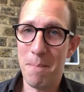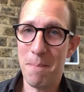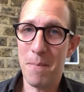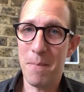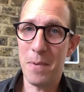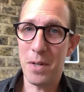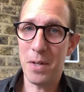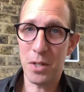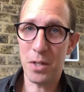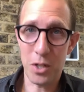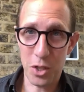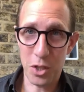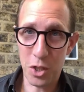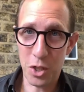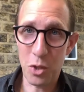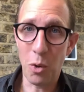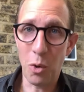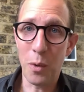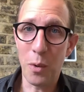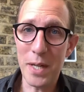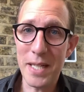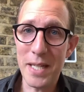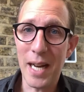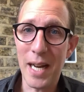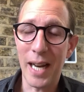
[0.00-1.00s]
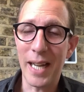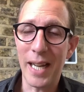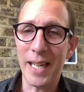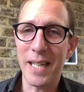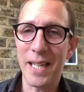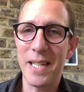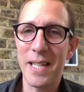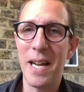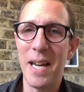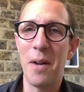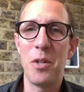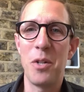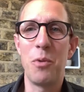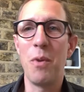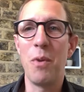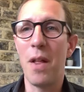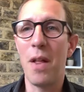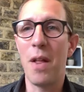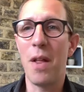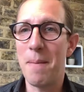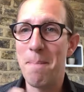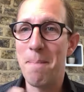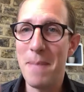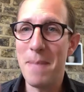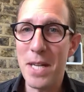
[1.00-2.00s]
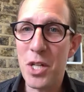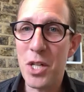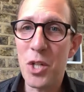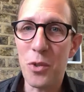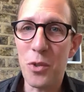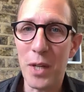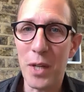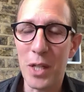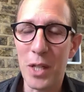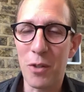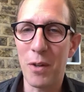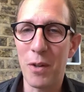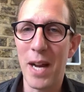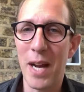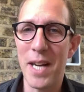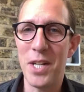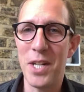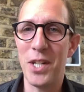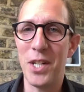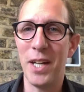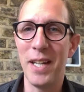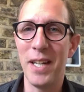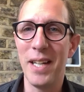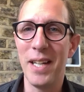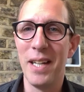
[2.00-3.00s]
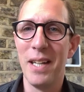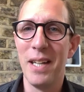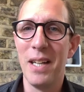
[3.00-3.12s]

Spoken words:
storytelling. Rather than mystery creation,